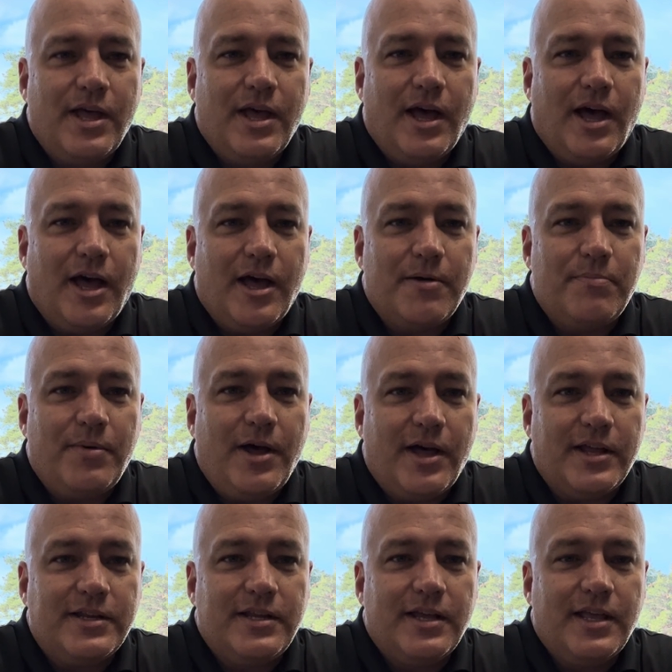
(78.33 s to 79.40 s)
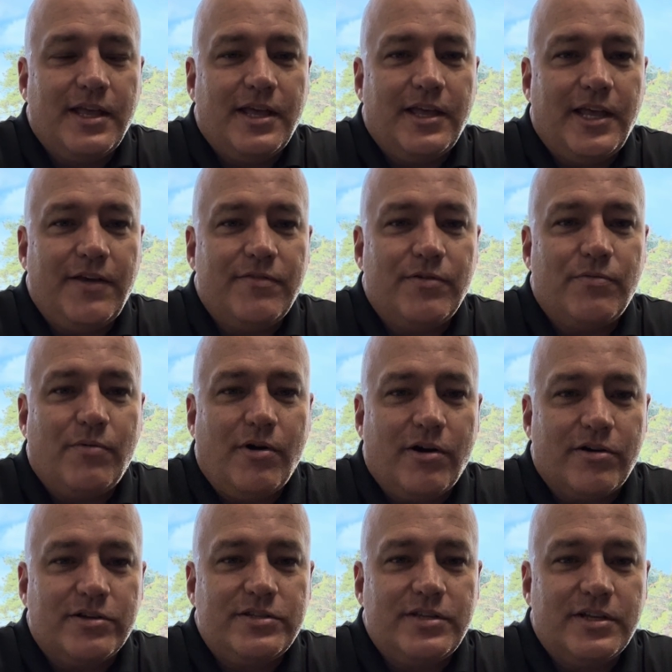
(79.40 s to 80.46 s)
But even
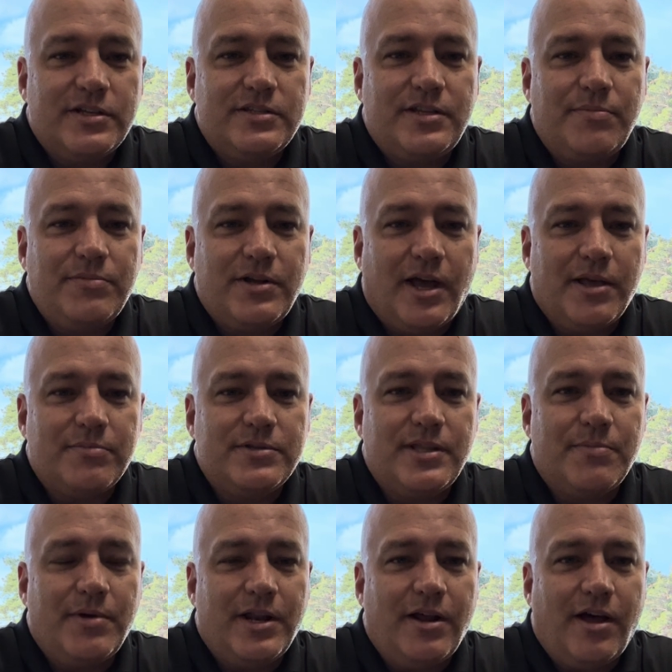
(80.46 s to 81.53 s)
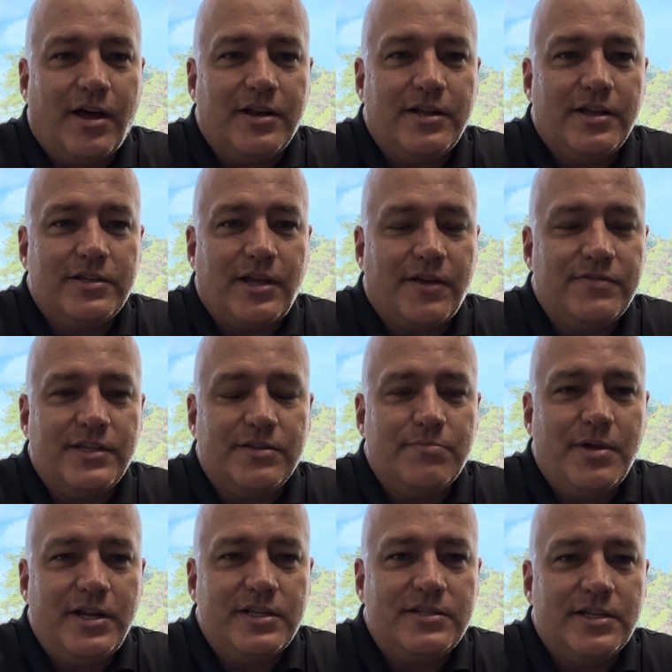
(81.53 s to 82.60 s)
worse, sometimes they may not. I've seen
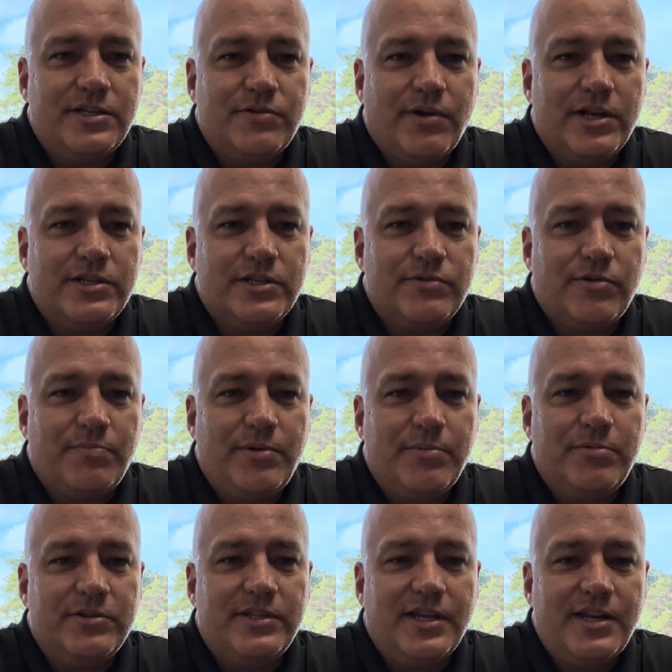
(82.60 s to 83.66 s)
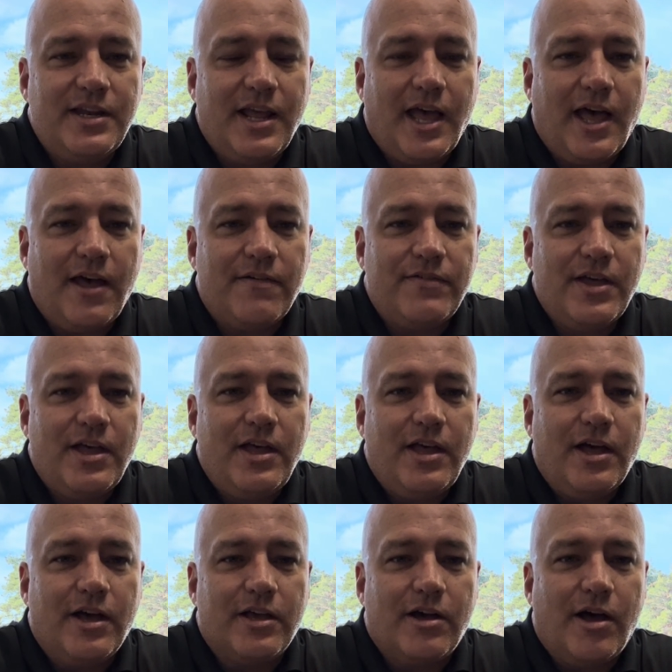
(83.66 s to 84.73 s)
many situations where people didn't have
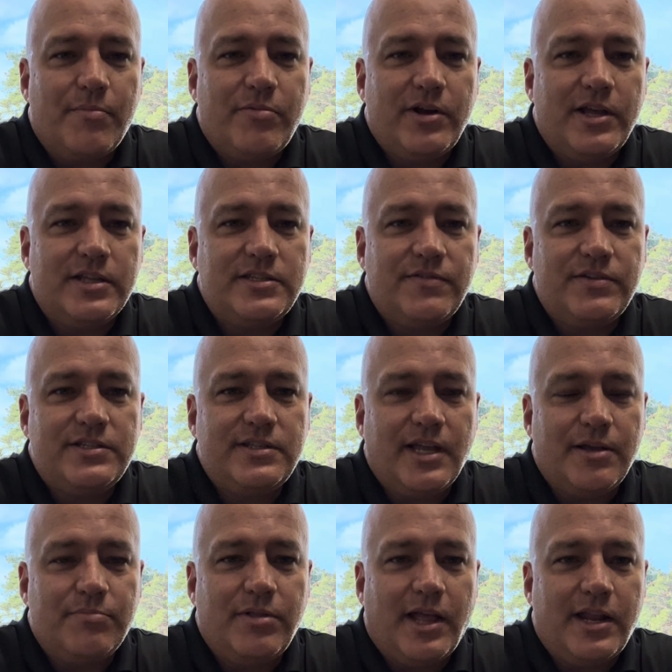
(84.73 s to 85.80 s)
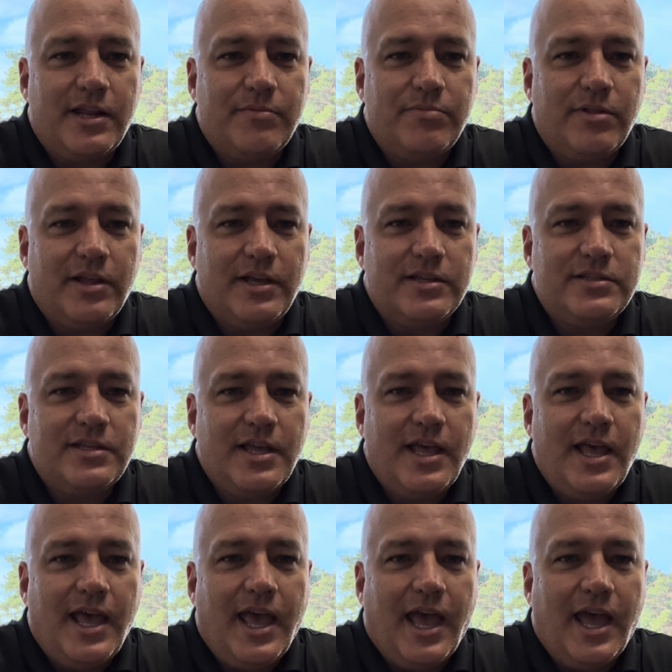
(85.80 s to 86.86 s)
a comprehensive estate plan in place,
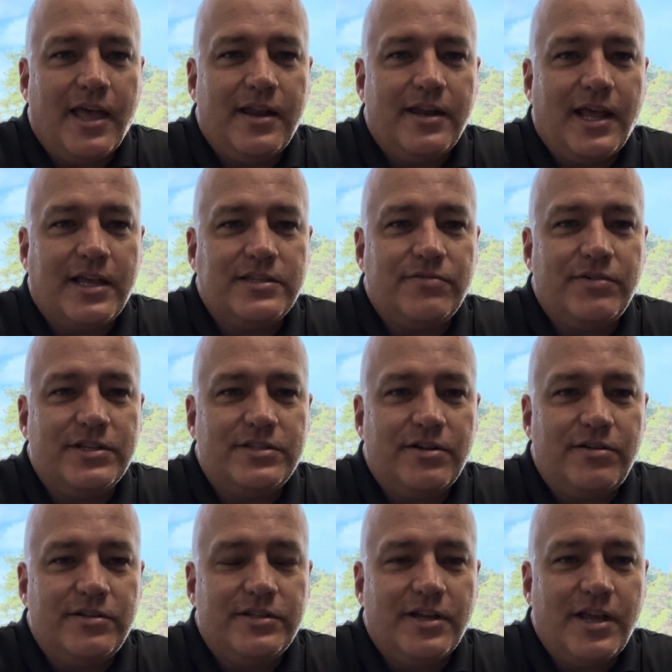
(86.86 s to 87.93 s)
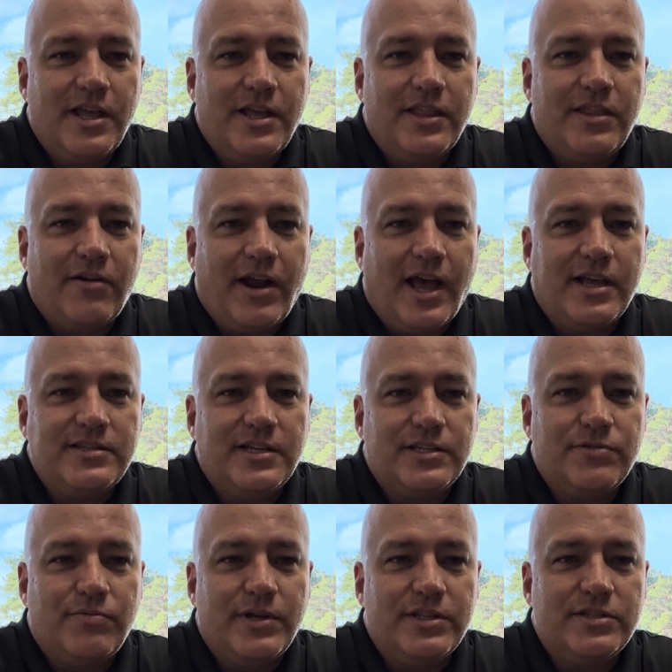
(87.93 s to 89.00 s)
and as a result, their
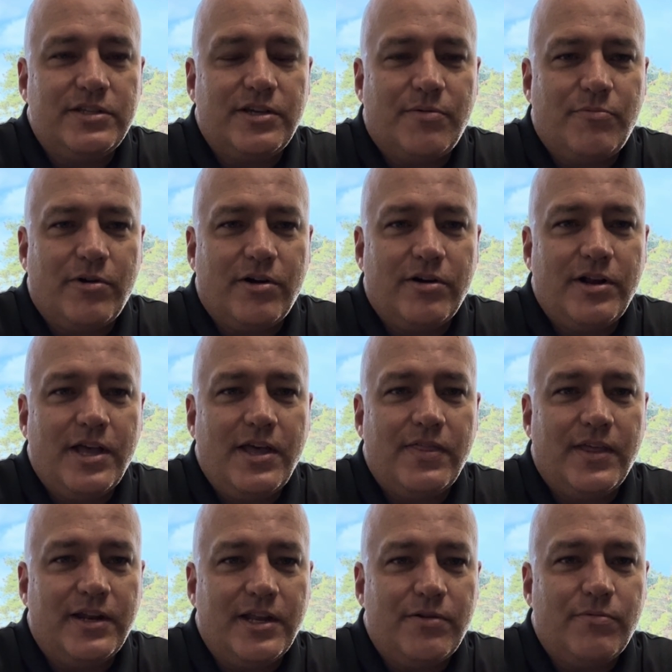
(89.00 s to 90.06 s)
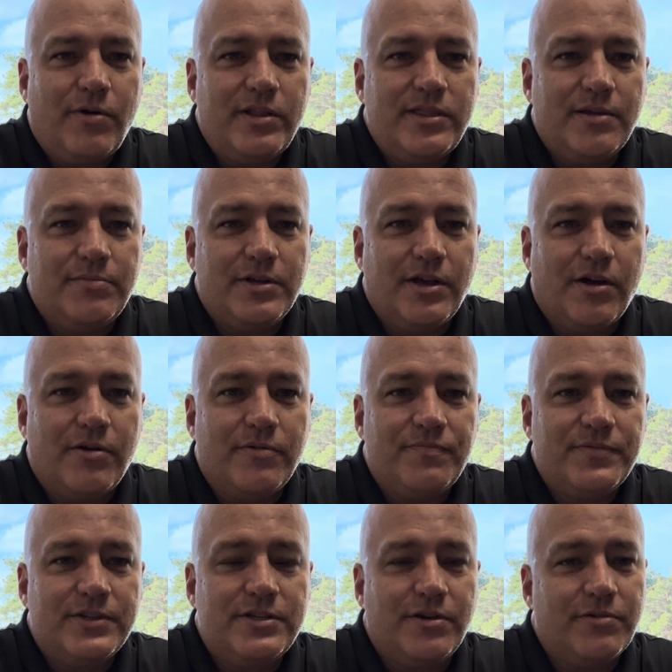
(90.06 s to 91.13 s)
assets went somewhere they didn't want them to go.
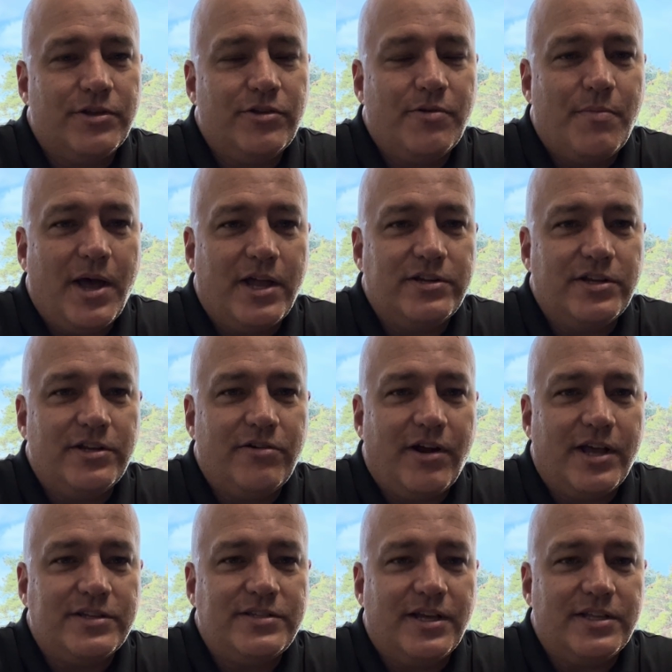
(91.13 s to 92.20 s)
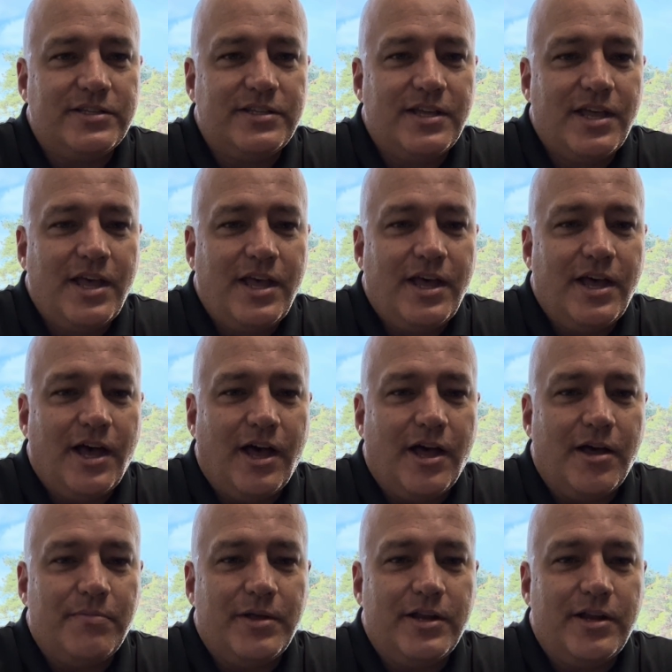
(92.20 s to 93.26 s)
So can you imagine your assets
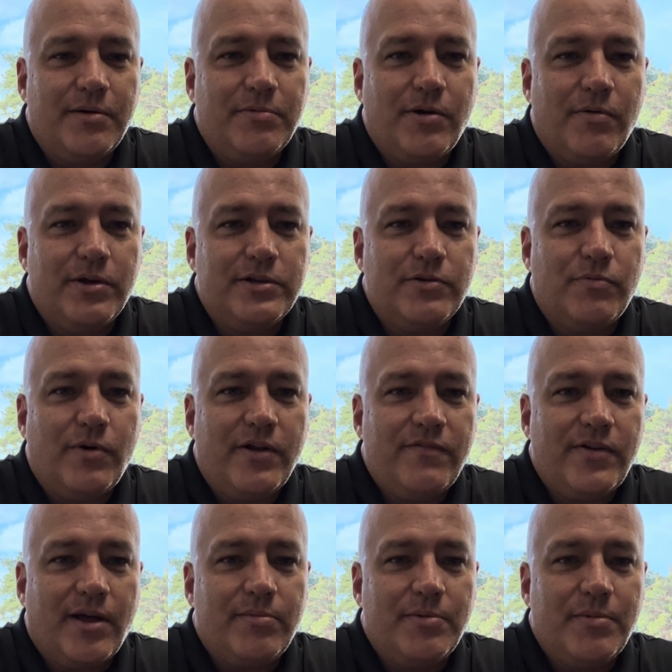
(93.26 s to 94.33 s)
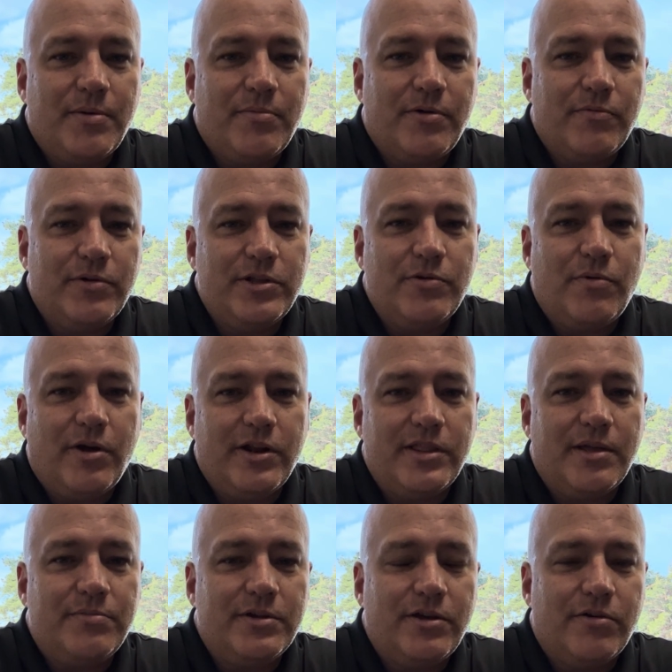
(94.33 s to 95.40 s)
end up going to one family member when you wanted
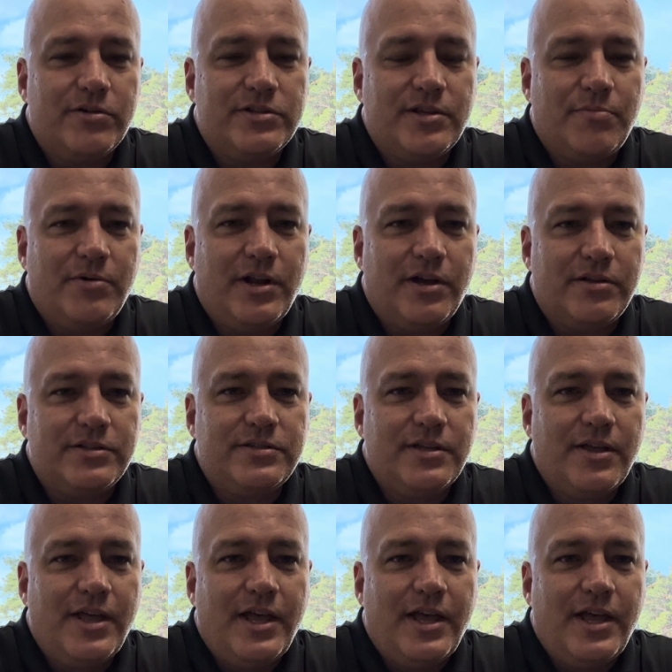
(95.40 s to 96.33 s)
them to go to someone else?